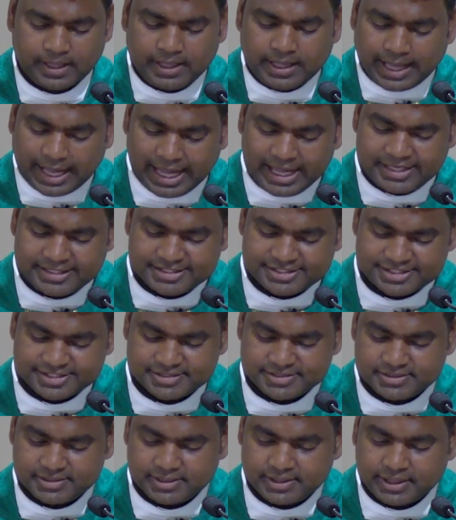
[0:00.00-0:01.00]
Hence,
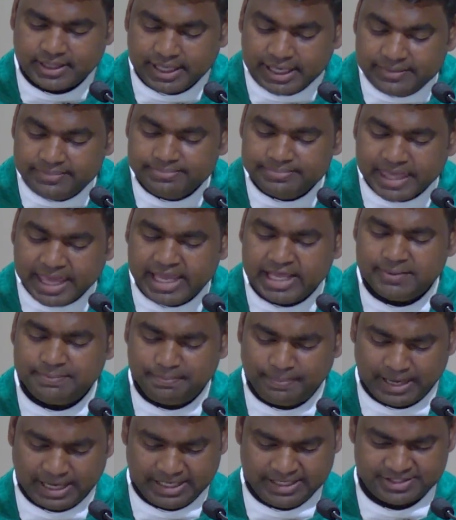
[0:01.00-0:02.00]
in their
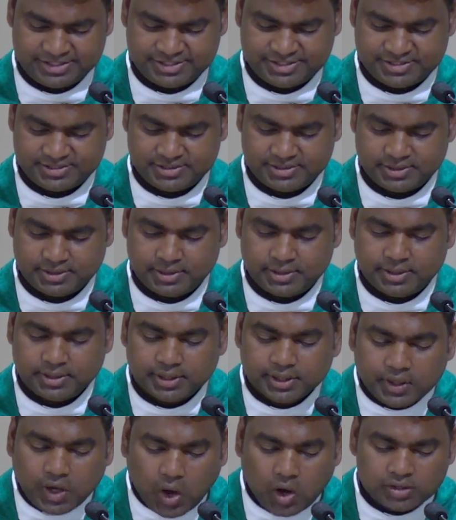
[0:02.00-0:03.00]
place,
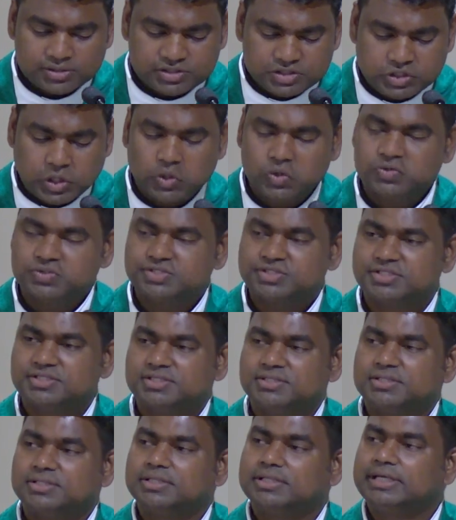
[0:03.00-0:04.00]
God chose
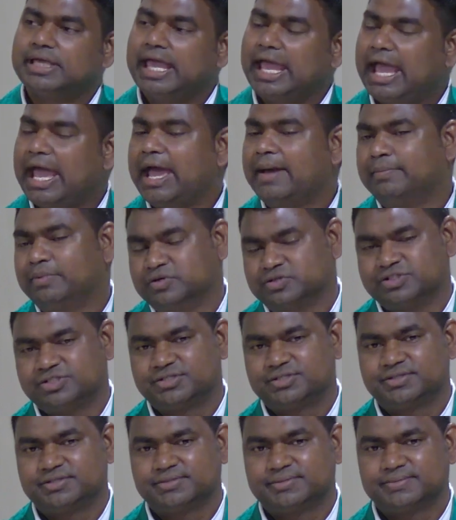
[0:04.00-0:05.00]
Amos.